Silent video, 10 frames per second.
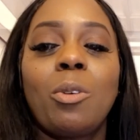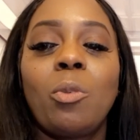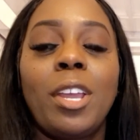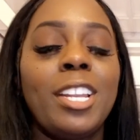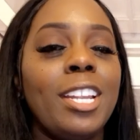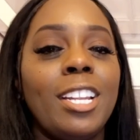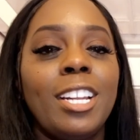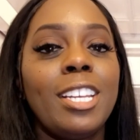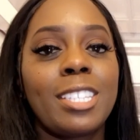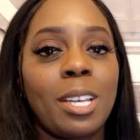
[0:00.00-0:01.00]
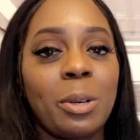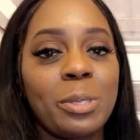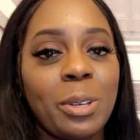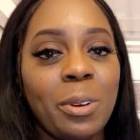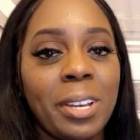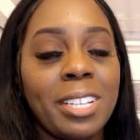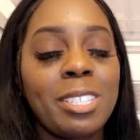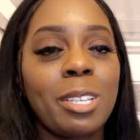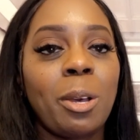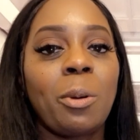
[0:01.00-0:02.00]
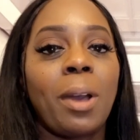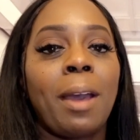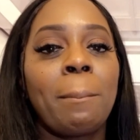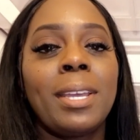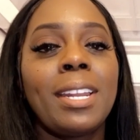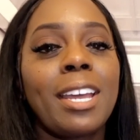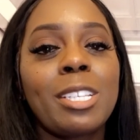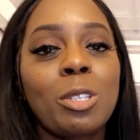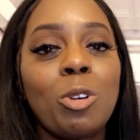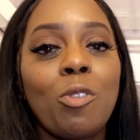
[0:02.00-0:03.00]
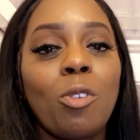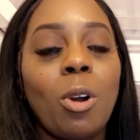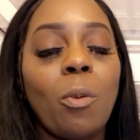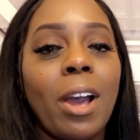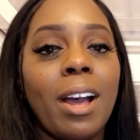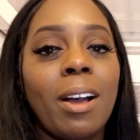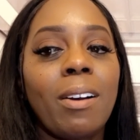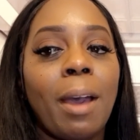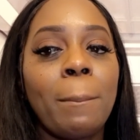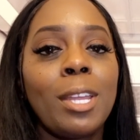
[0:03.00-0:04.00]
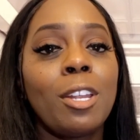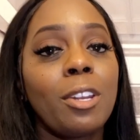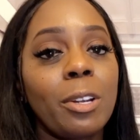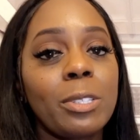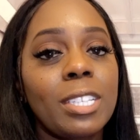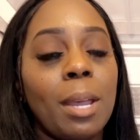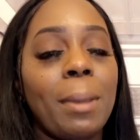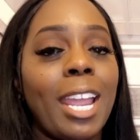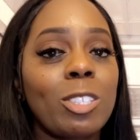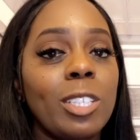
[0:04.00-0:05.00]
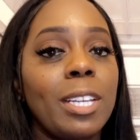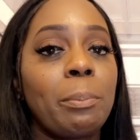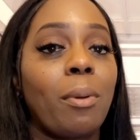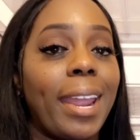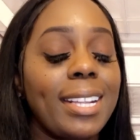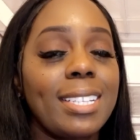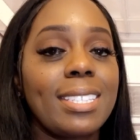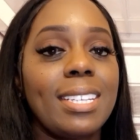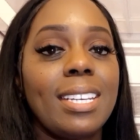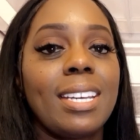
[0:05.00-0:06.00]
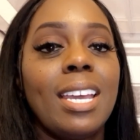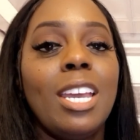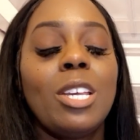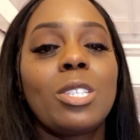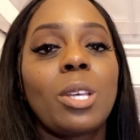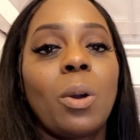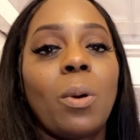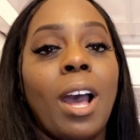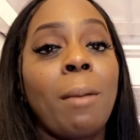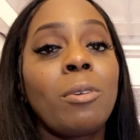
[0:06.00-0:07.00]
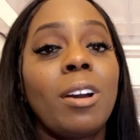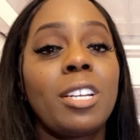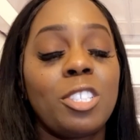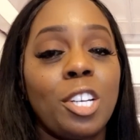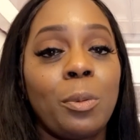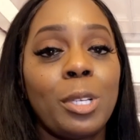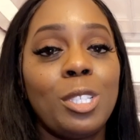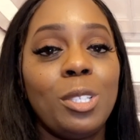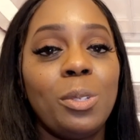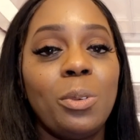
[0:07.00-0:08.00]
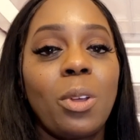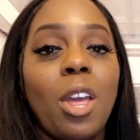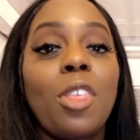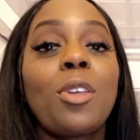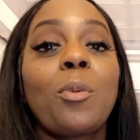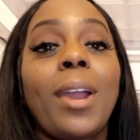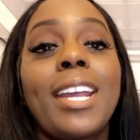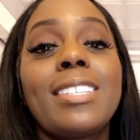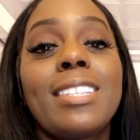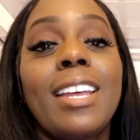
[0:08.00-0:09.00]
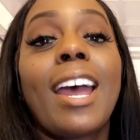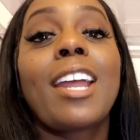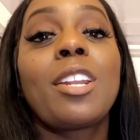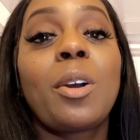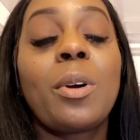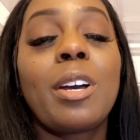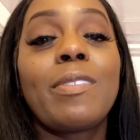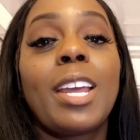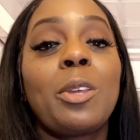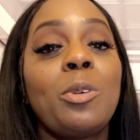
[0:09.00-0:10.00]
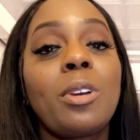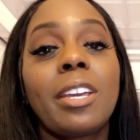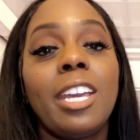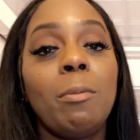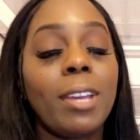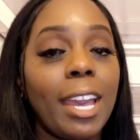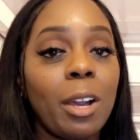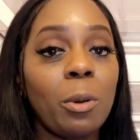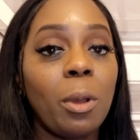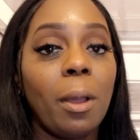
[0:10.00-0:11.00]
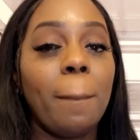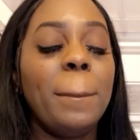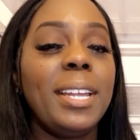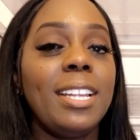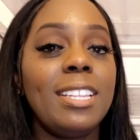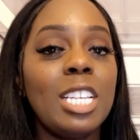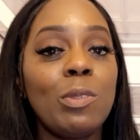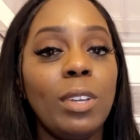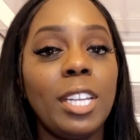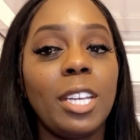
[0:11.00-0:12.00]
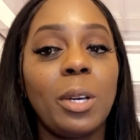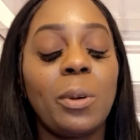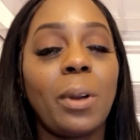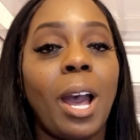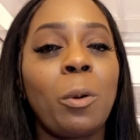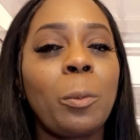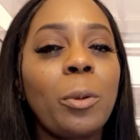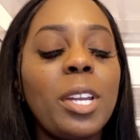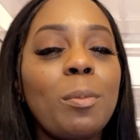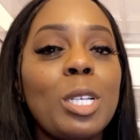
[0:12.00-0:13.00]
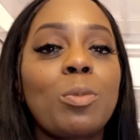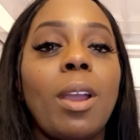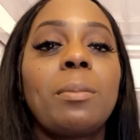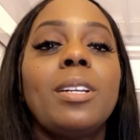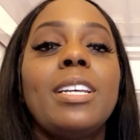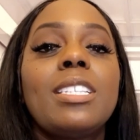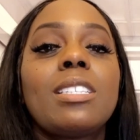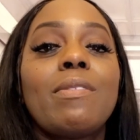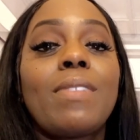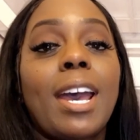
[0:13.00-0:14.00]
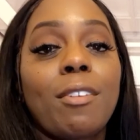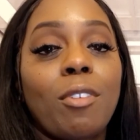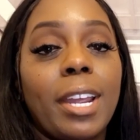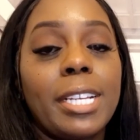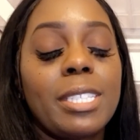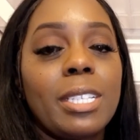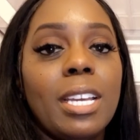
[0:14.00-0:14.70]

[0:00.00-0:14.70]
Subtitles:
and then the list goes on. So I've been out of school for a while. I've been a nurse and I'm actually practicing. So I'm going to share with you the rights that I know of. Now, you could keep count, but in this video, I will pretty much probably list 5 rights.